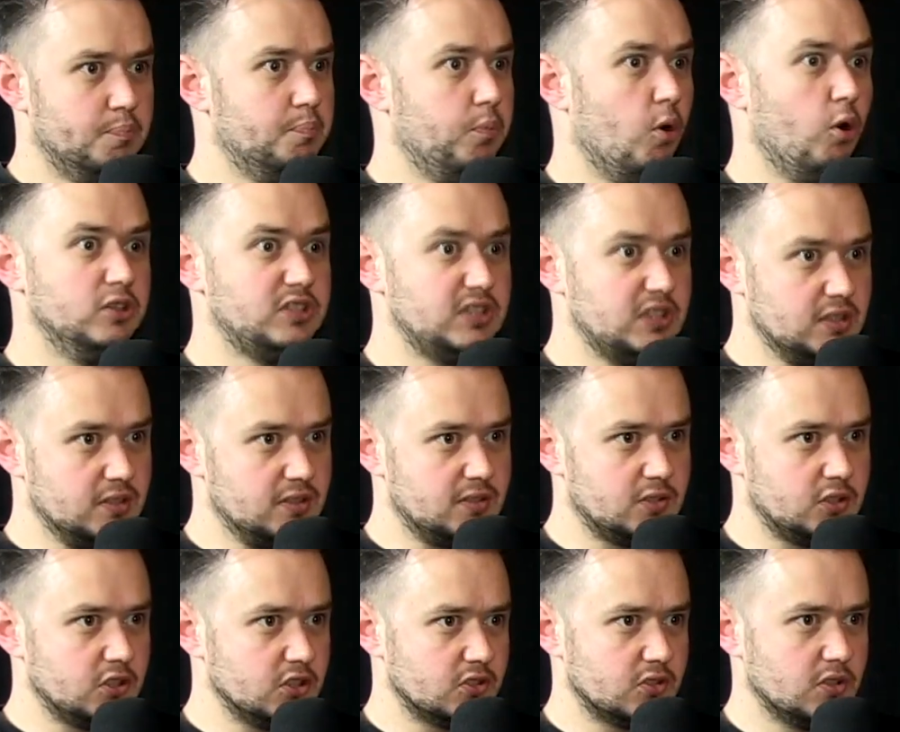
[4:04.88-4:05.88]

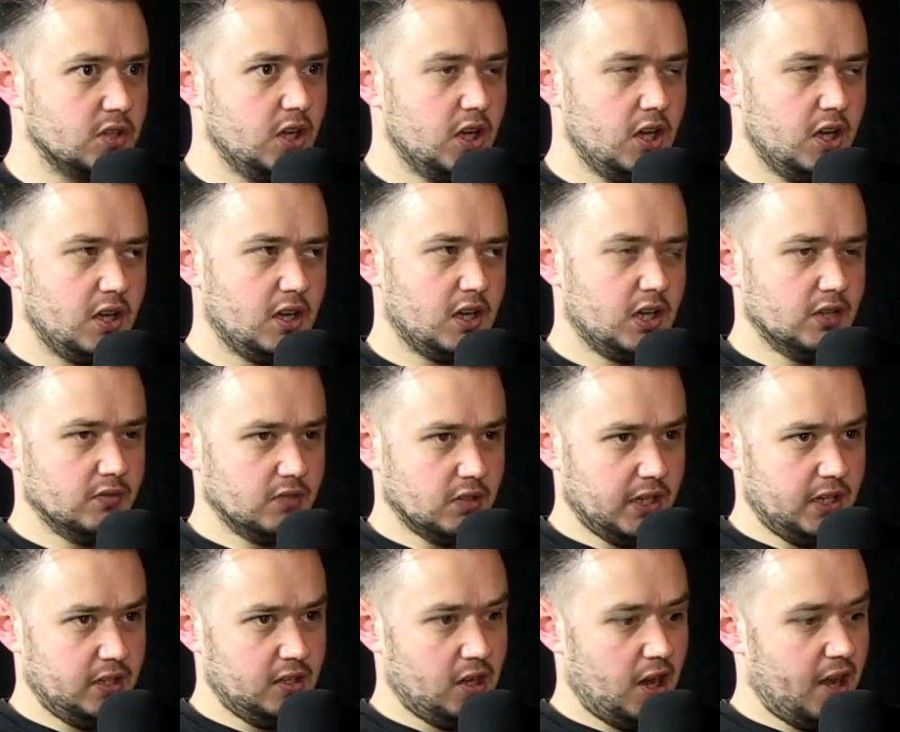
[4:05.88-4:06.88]
bodies just kind of
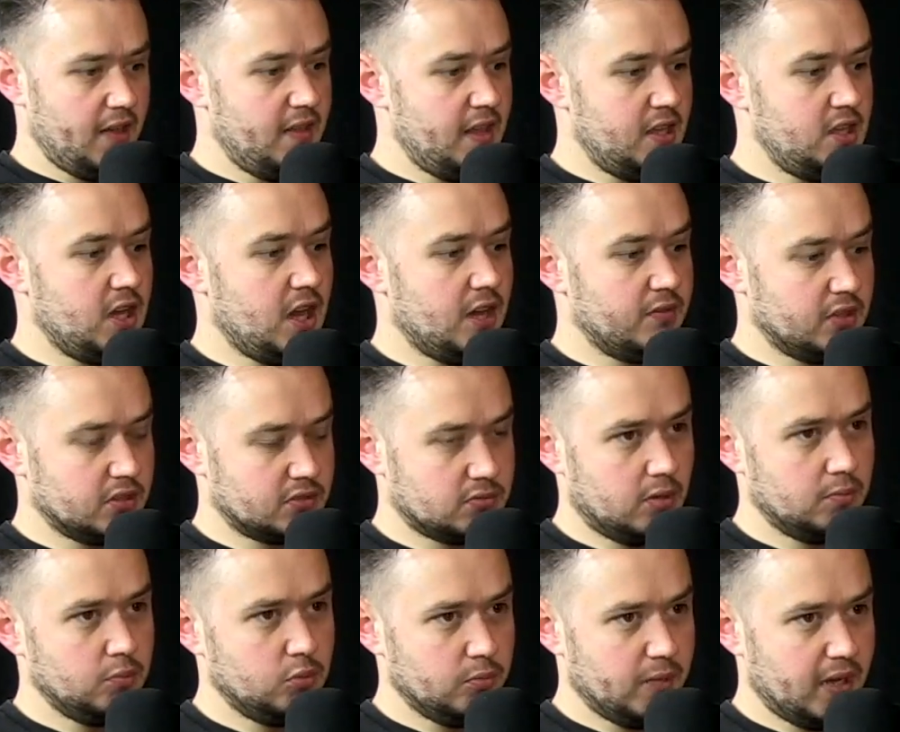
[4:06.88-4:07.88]
laying there, and then you have this
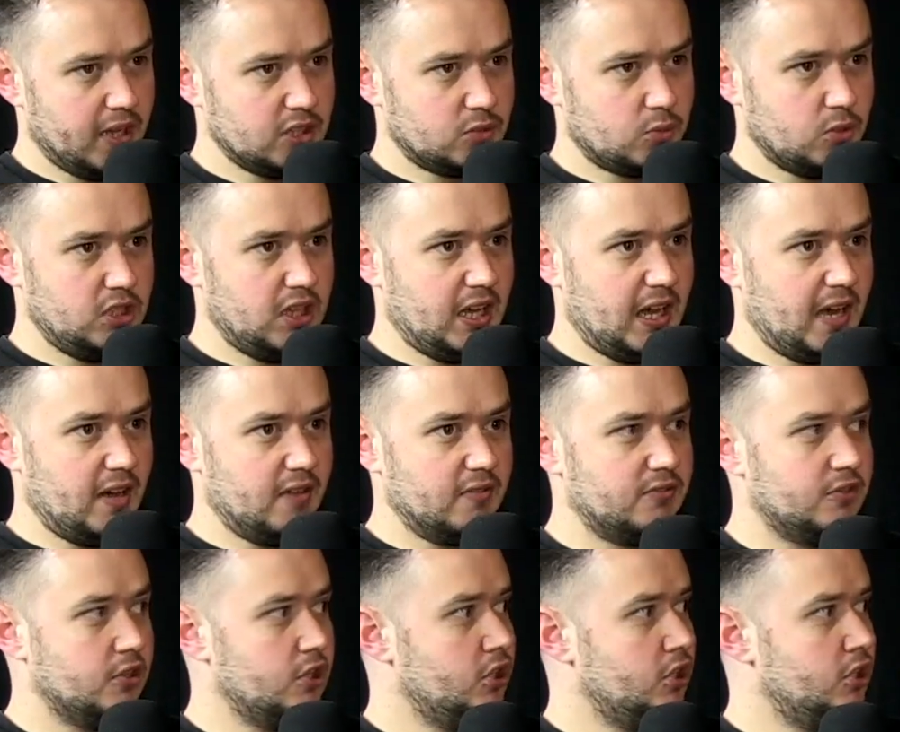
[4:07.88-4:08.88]
Rumble match where you
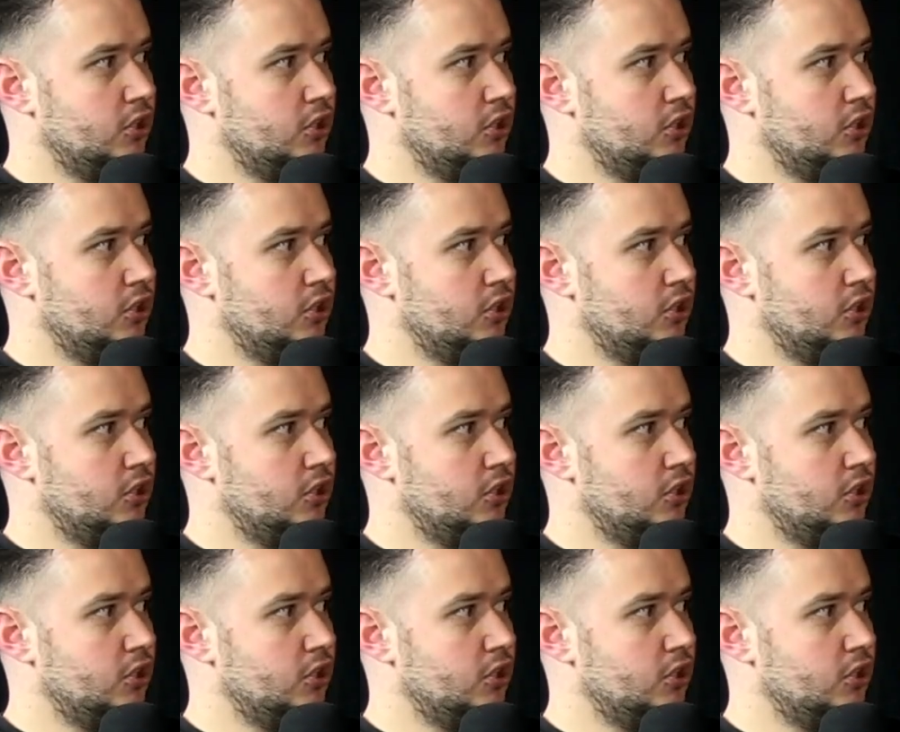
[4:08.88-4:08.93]
have